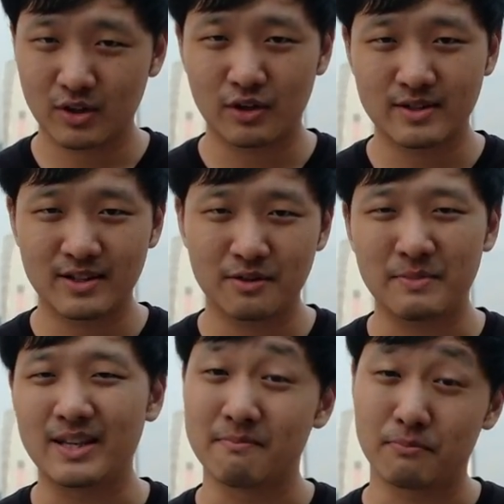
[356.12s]
consider
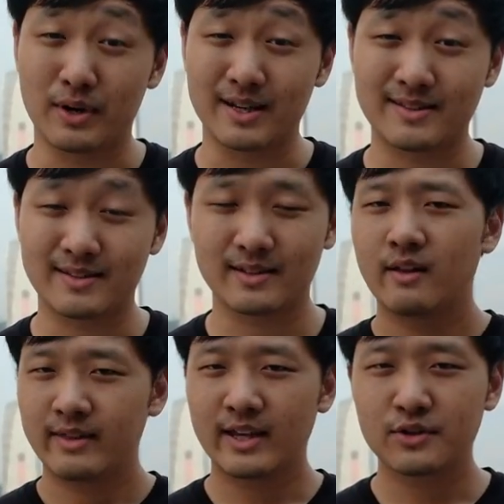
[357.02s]
me impressed.
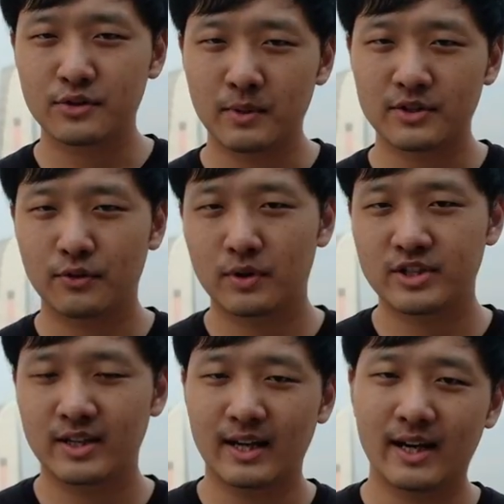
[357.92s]
Thank you so much for
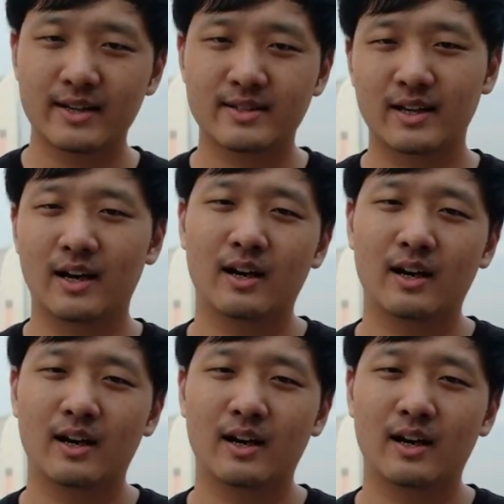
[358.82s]
watching, guys.